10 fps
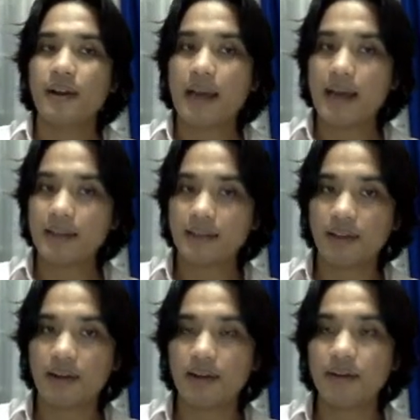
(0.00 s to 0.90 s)
last
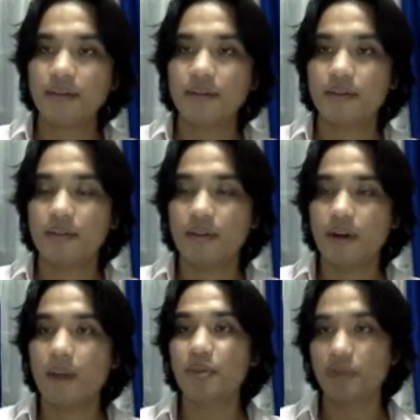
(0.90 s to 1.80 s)
year
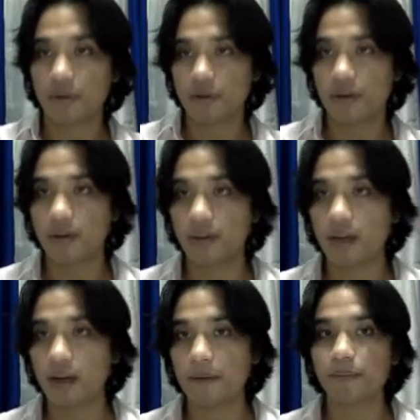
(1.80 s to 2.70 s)
up to the current
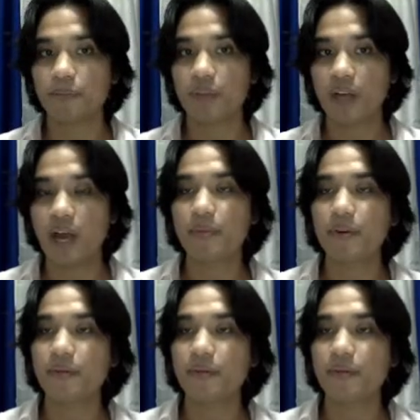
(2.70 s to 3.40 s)
year. I'm